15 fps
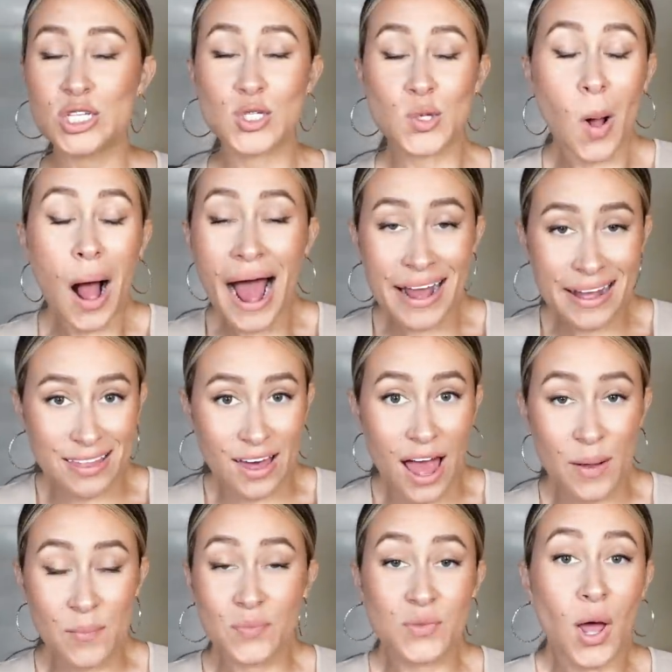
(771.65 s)
So I
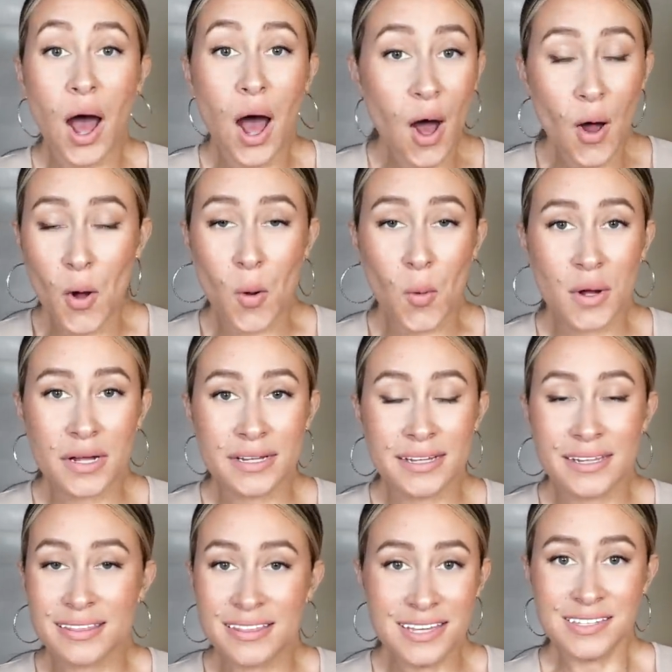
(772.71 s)
thought, oh,
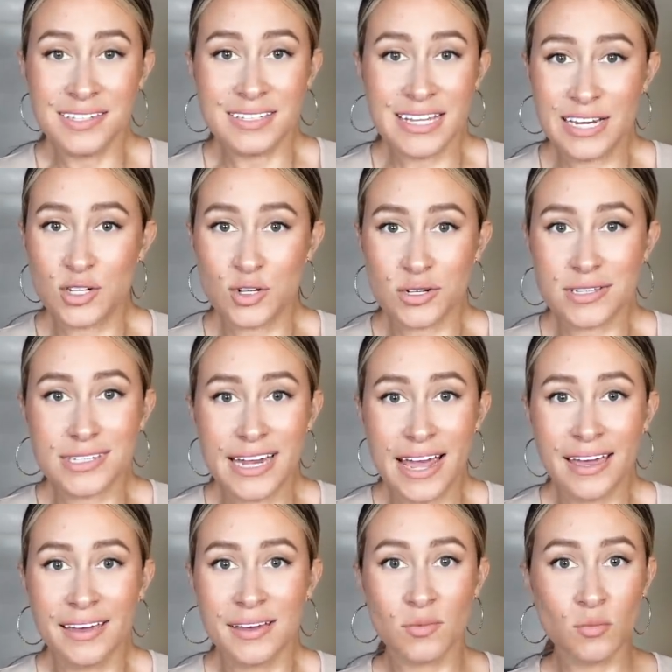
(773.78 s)
this is
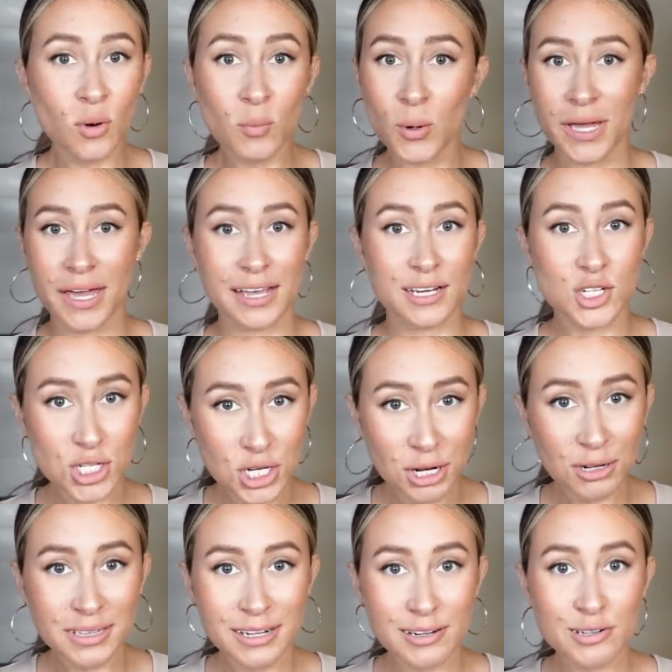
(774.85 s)
interesting. We're bringing
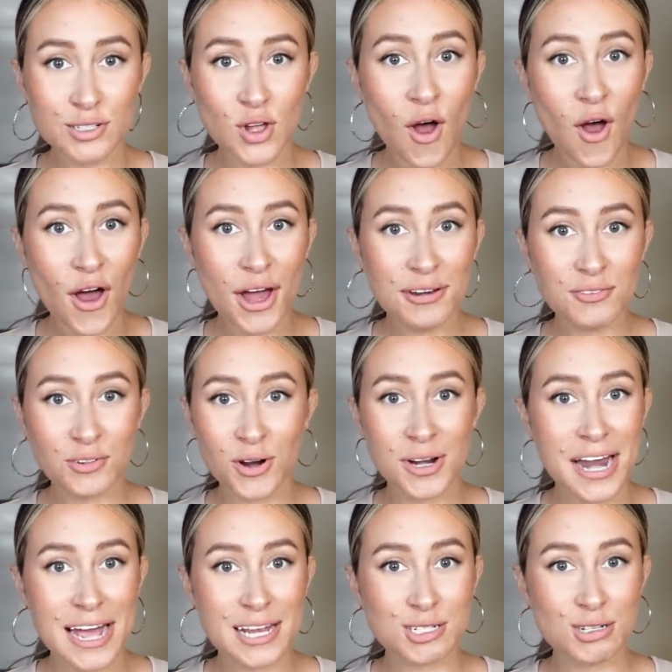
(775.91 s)
cheerleaders on for a
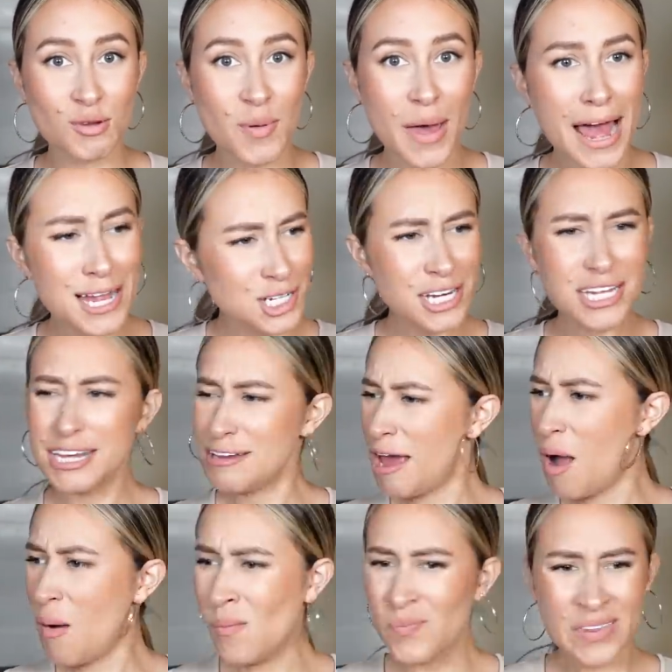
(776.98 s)
national pageant. You
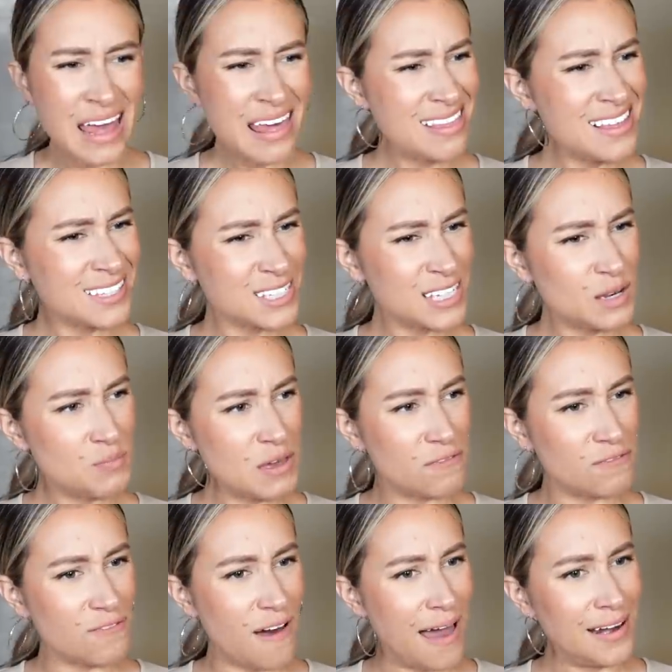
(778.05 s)
know, this could be
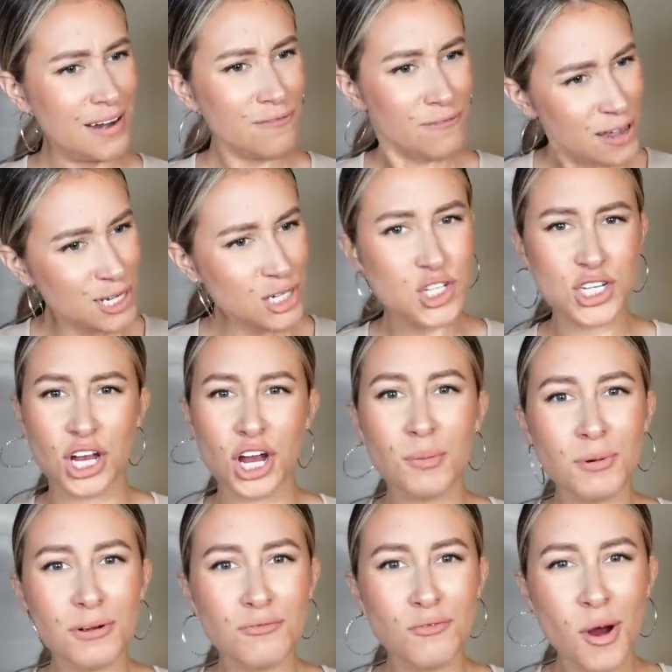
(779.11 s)
fun, a fun cheer
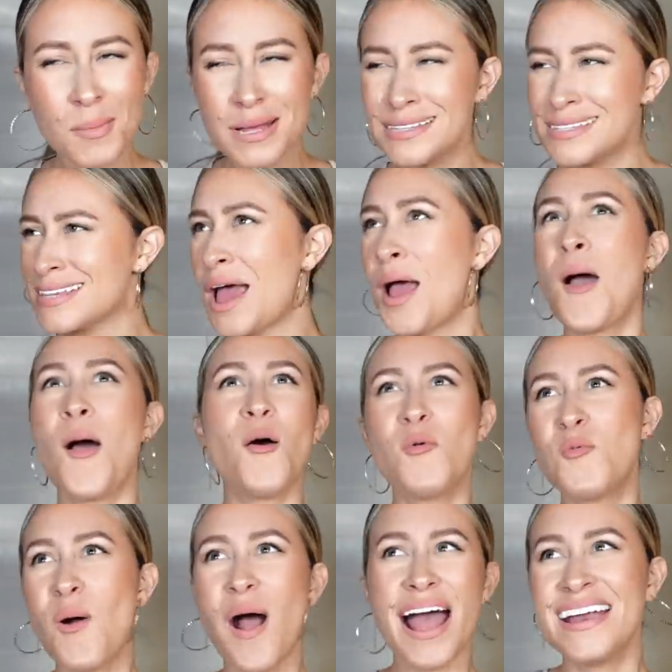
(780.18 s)
performance.
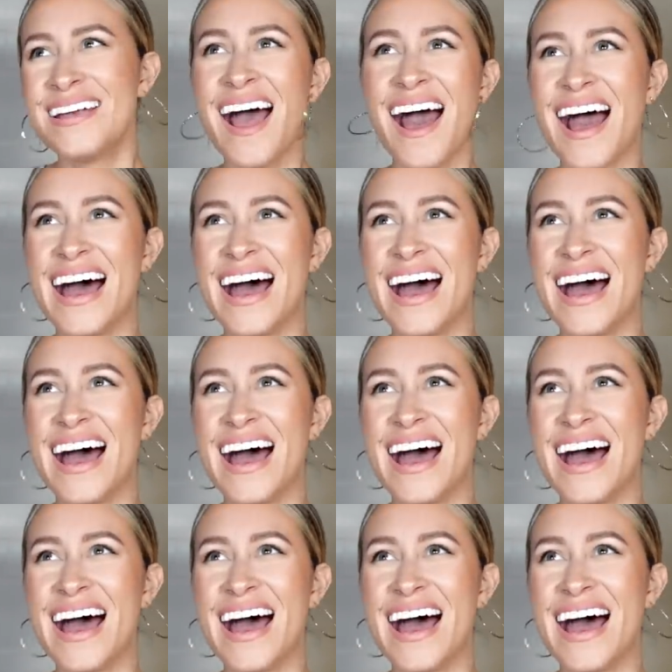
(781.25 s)
Why